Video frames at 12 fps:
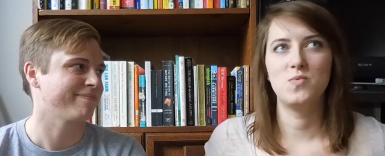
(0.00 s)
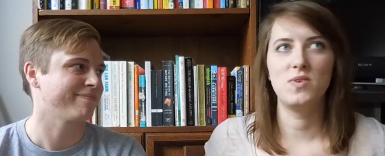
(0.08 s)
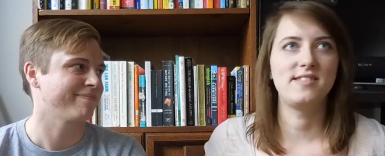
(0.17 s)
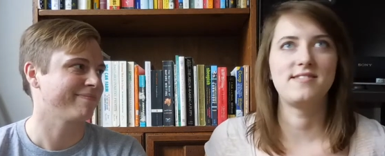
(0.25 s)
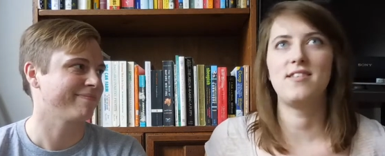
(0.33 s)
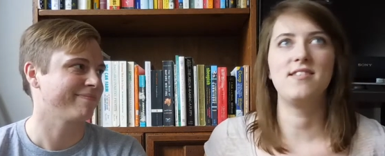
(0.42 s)

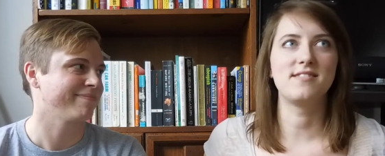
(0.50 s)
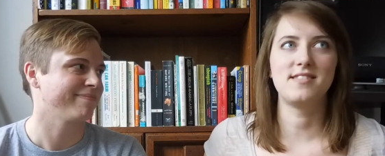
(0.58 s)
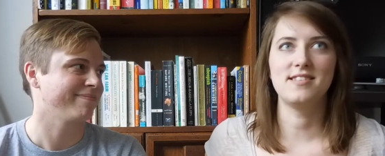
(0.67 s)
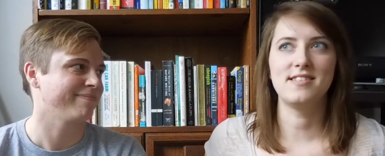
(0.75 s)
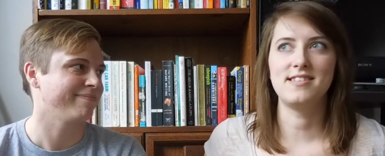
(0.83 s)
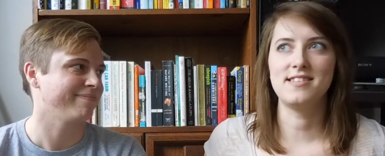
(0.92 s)
Speaker 1: it's all
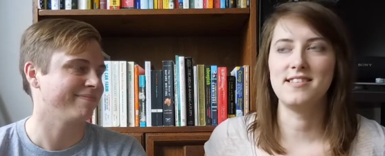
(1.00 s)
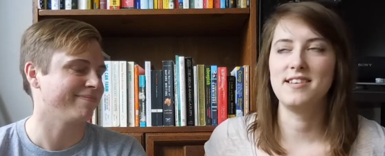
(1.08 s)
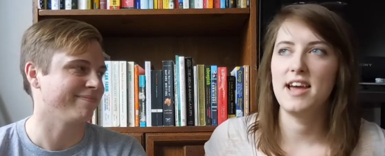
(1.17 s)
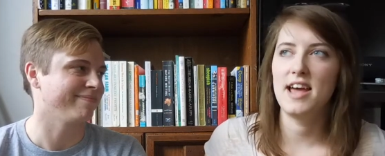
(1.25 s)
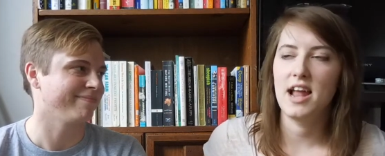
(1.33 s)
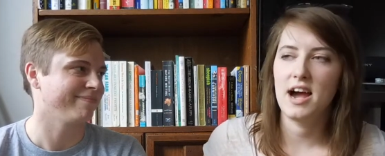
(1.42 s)
good.
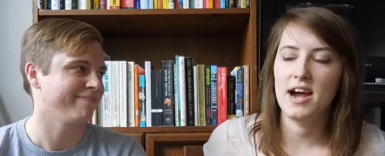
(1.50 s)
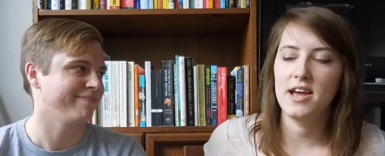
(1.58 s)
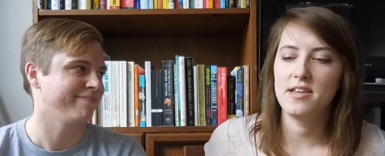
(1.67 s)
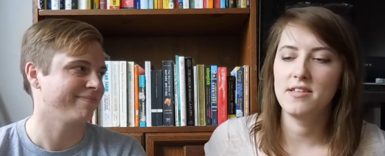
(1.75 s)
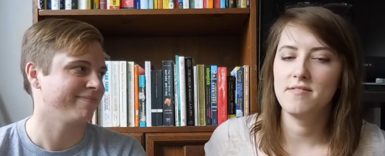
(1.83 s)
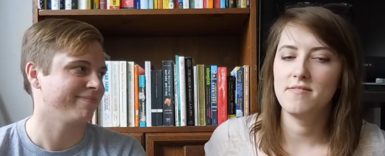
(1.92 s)
And
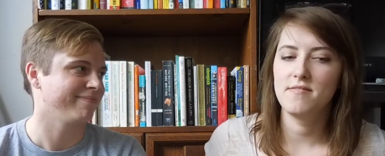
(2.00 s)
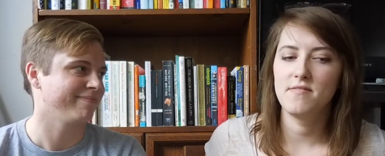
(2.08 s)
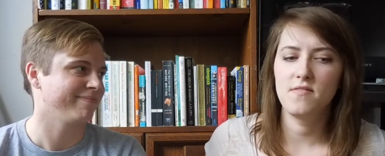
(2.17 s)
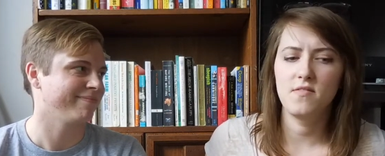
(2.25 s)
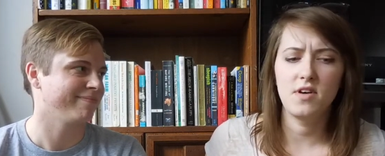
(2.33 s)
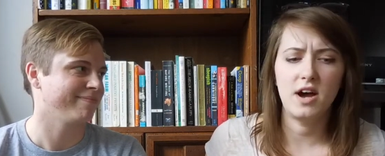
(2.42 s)
I,
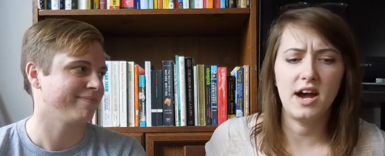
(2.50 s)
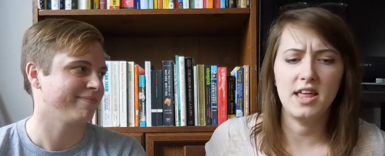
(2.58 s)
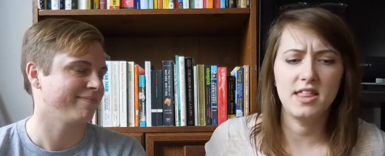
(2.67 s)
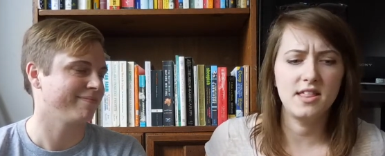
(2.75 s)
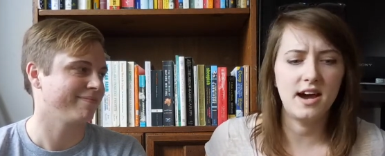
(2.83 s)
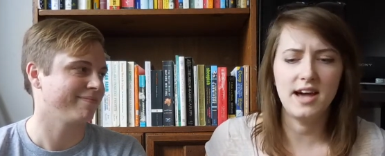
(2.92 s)
I,
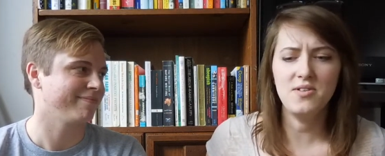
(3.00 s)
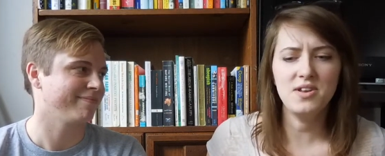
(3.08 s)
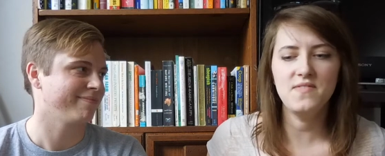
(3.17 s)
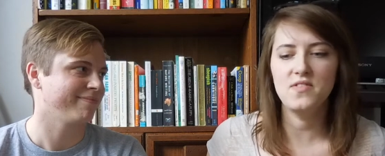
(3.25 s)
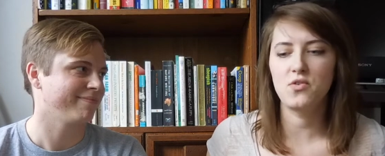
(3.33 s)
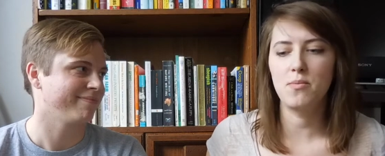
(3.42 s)
I don't
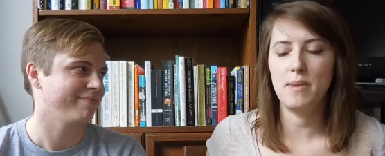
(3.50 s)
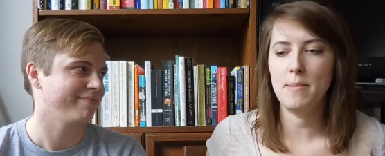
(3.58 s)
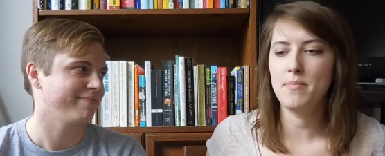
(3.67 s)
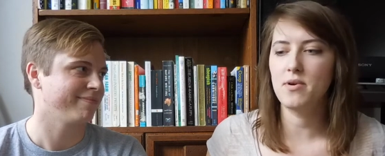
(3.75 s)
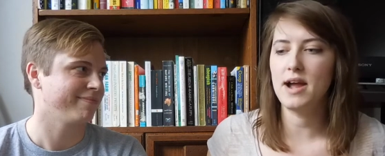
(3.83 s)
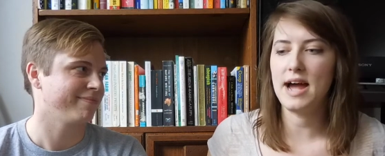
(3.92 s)
even
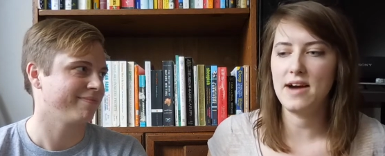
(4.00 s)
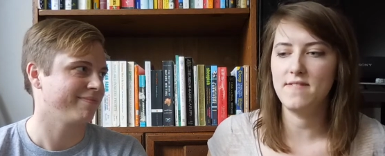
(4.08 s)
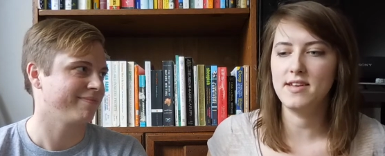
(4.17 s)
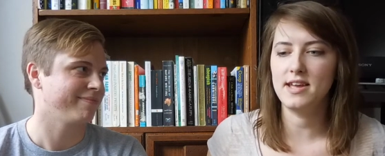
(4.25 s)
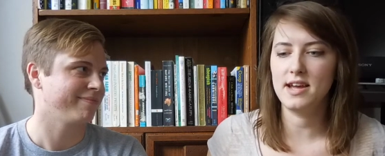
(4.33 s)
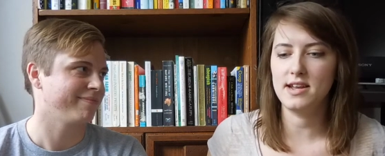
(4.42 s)
remember
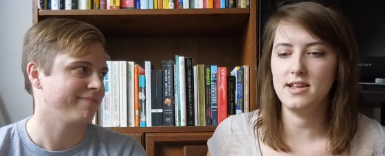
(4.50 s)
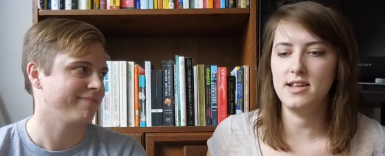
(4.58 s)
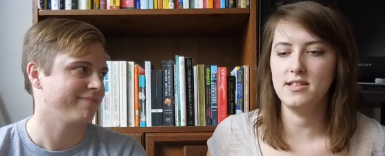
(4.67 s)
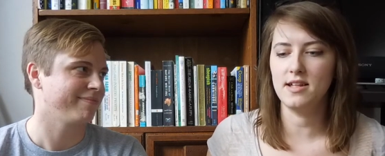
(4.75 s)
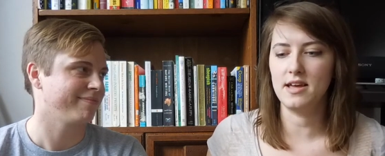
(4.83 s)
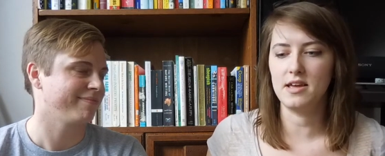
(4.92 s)
having any
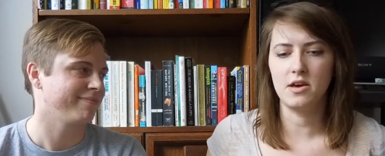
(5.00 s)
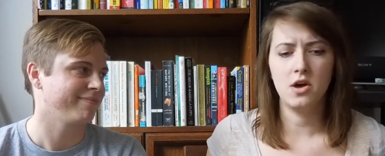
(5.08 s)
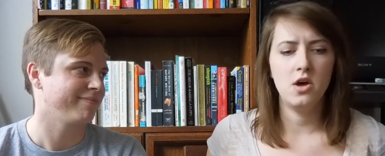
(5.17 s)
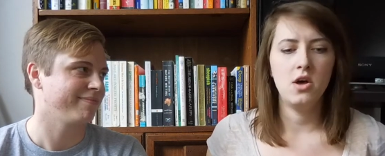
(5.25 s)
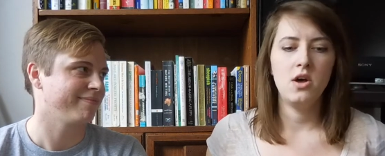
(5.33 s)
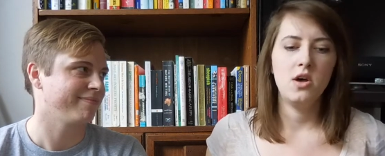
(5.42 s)
like
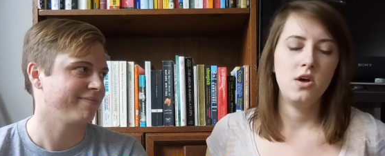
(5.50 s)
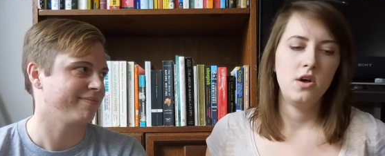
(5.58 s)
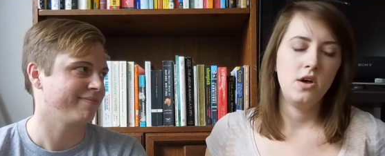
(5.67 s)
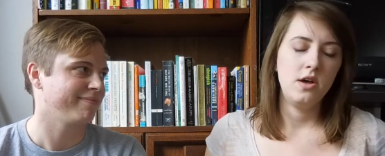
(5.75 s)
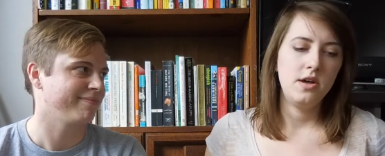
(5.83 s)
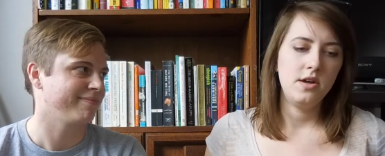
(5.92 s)

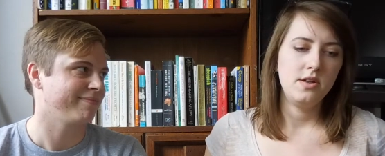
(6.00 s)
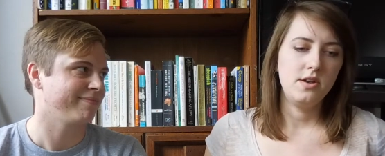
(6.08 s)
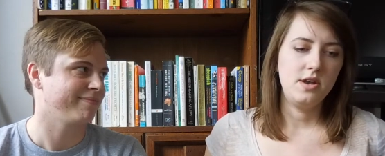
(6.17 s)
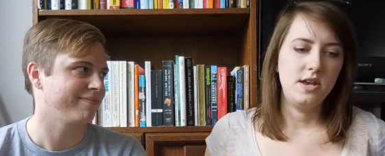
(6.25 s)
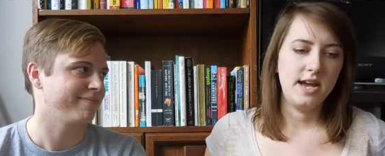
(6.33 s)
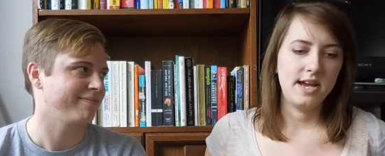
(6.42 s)

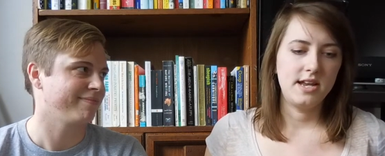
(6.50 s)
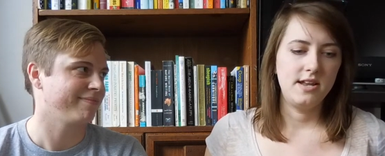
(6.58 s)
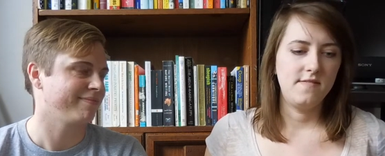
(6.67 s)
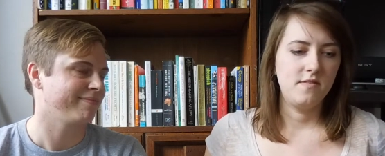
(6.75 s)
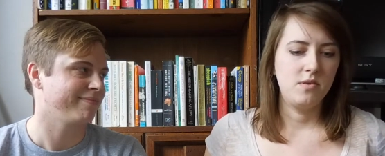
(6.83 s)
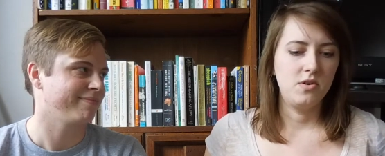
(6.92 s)
negative
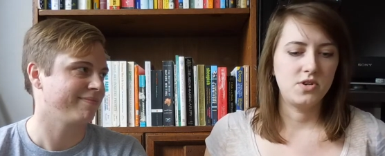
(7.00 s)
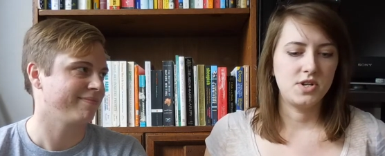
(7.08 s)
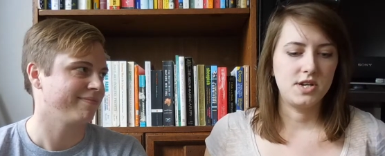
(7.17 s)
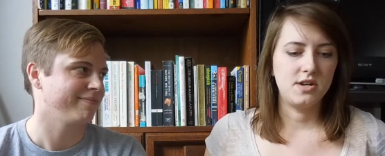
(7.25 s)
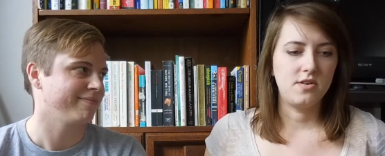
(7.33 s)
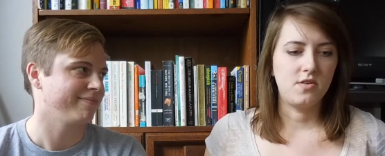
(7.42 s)

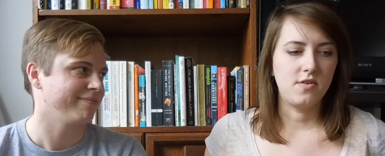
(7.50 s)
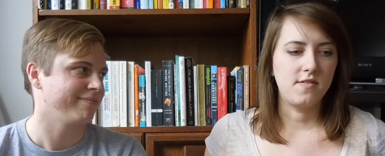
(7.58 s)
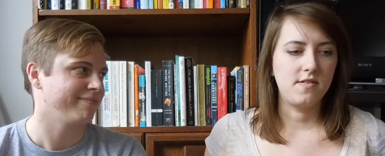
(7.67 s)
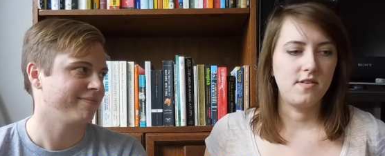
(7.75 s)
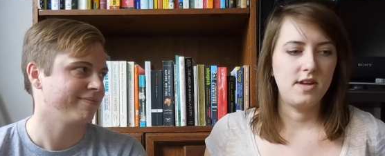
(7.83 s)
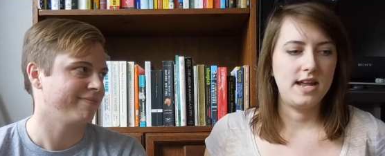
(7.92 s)
emotion or
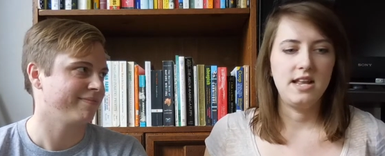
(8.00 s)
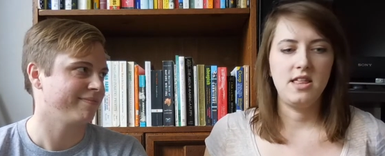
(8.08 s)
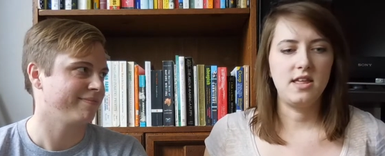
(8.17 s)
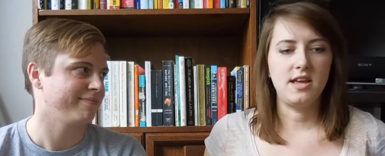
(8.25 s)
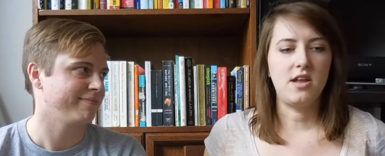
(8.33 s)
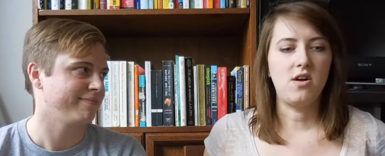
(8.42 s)

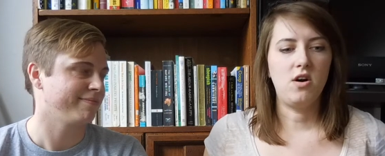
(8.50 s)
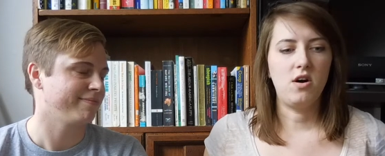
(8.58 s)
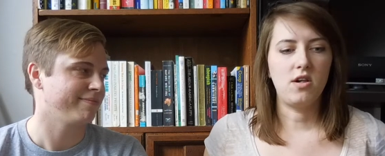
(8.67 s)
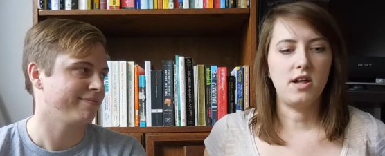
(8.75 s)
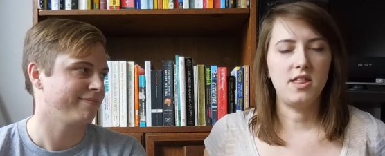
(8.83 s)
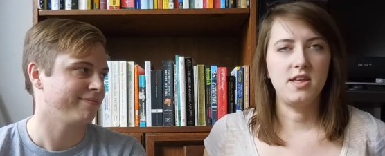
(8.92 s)
anything at
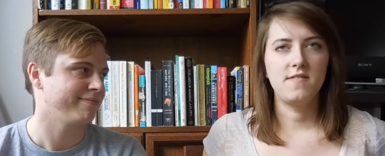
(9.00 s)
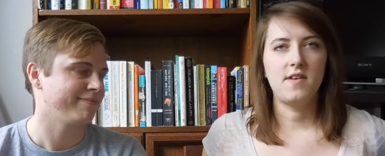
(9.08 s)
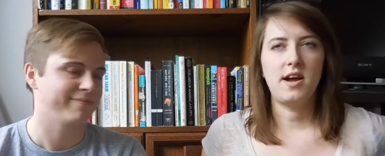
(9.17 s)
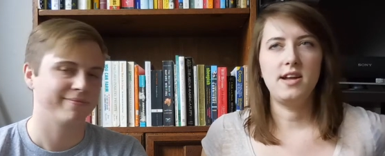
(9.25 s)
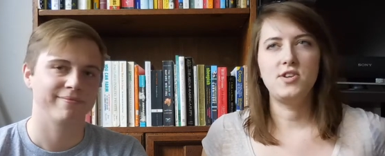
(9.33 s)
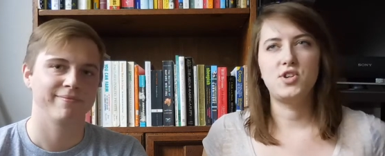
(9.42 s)
all. I think
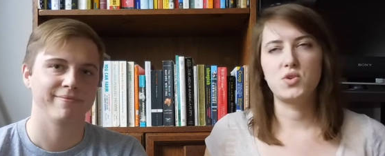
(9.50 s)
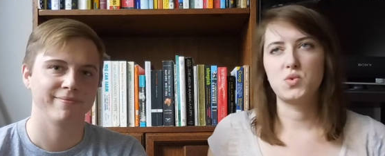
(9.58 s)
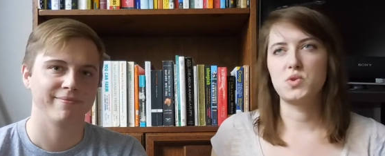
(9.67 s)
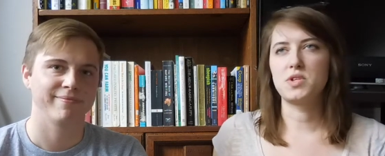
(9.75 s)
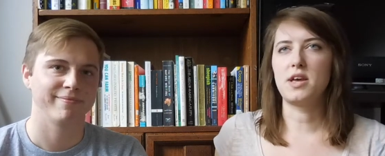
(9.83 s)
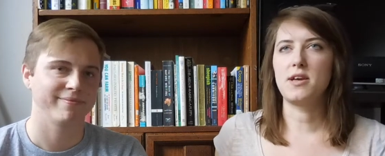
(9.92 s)
it just
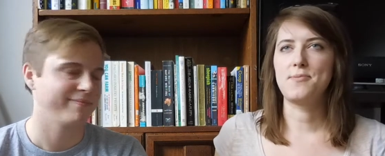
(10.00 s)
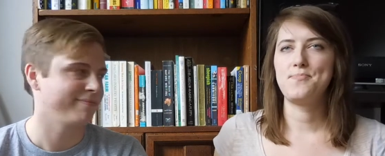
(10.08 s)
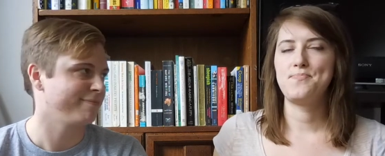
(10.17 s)
was like,